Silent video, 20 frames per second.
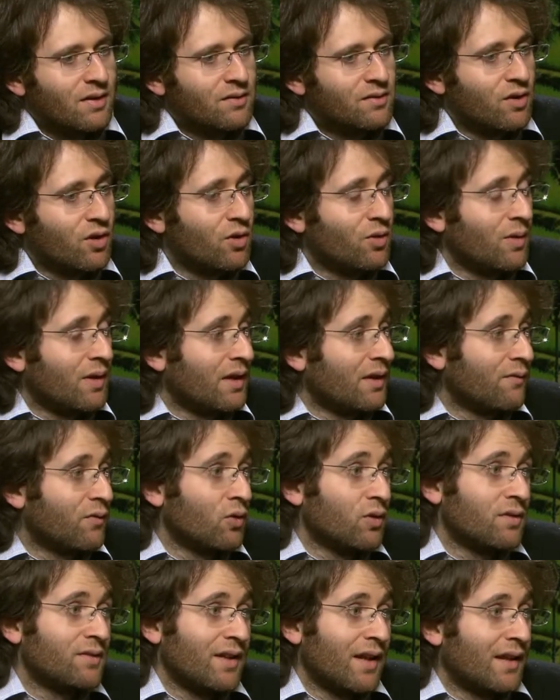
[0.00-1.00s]
So if
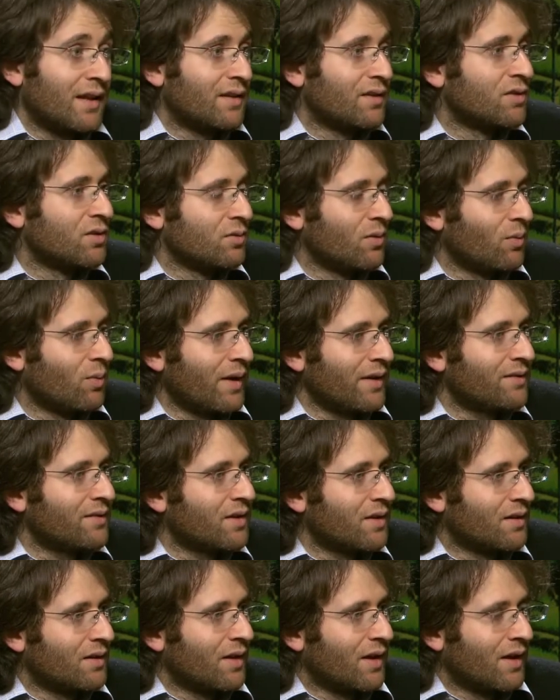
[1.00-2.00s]
you're selling to a
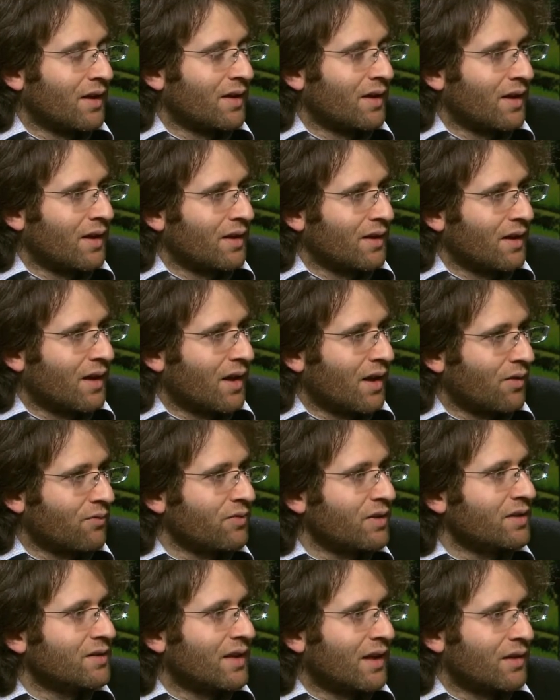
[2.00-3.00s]
Western
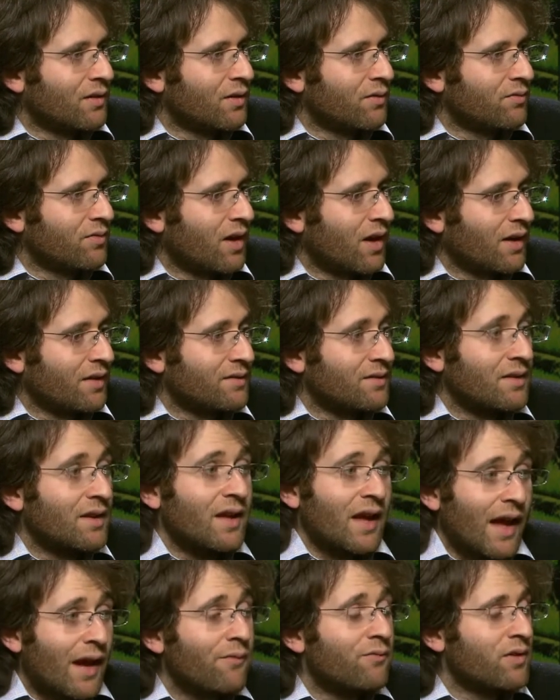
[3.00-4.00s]
retailer of rugs,
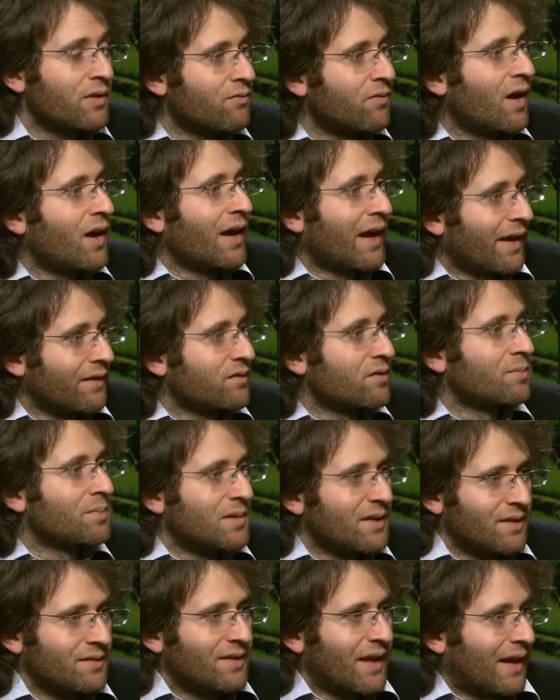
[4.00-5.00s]
every rug has to
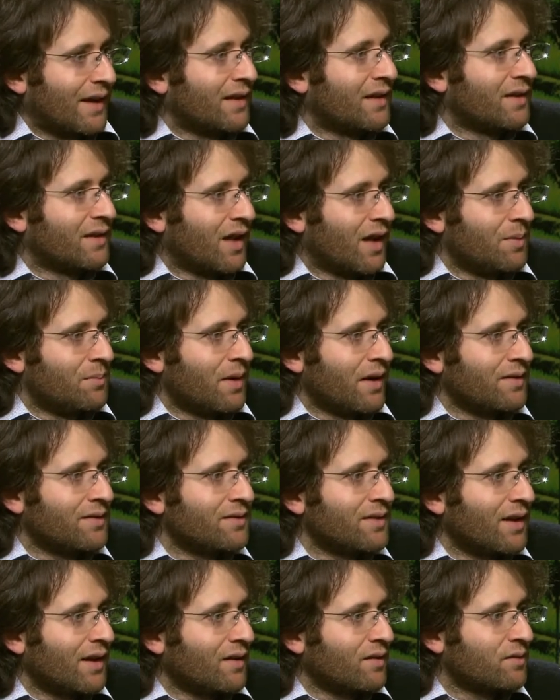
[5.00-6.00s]
be exactly
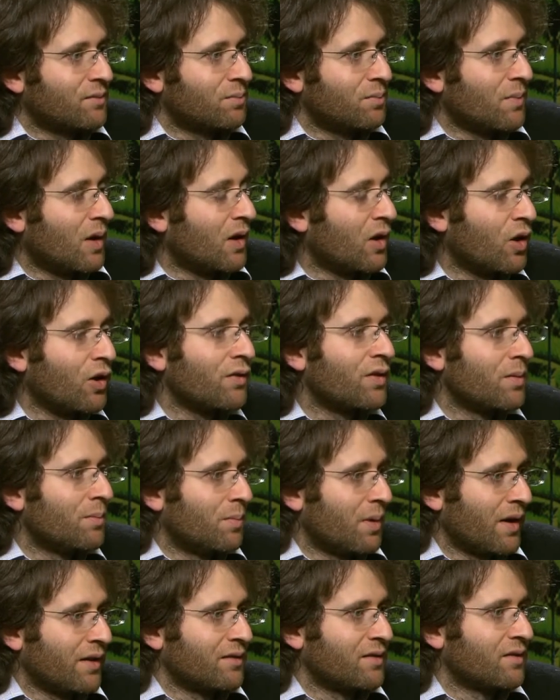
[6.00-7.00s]
9x6. A lot of the
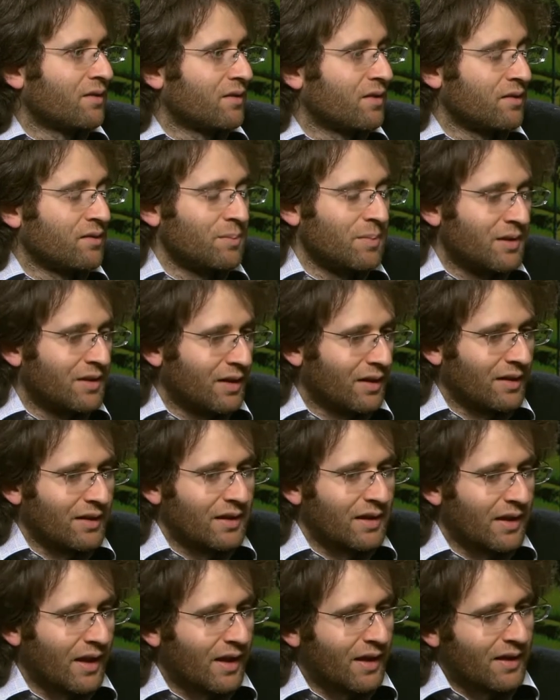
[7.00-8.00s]
purchasers,
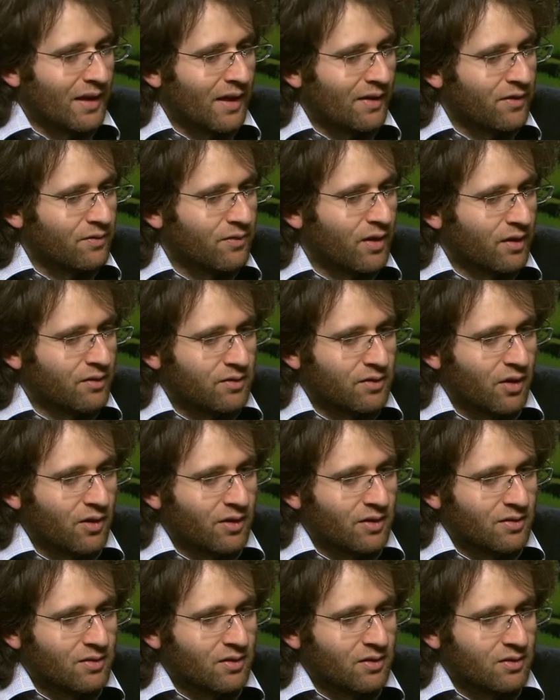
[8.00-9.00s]
particularly the rugs
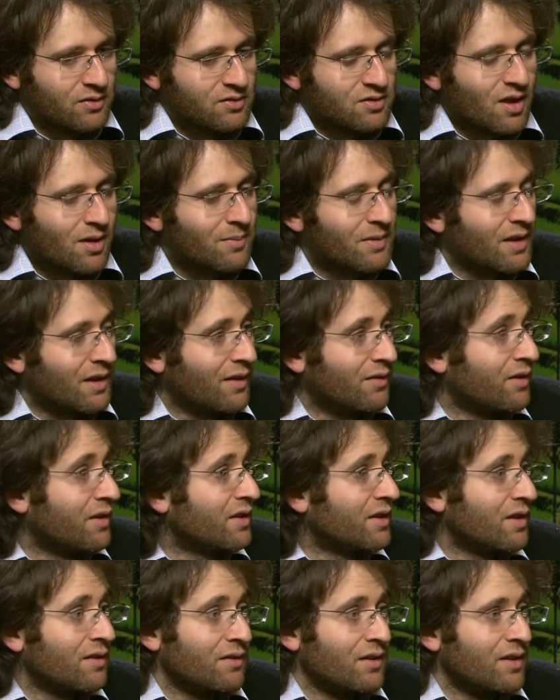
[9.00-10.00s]
going to Germany, are
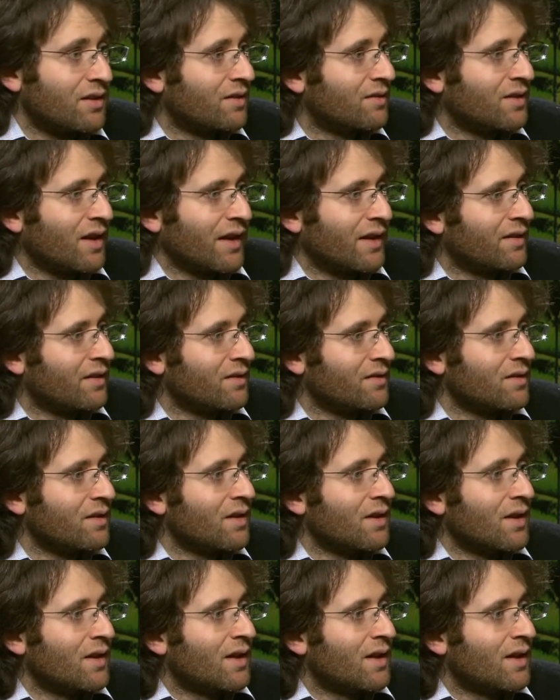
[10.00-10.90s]
interior designers.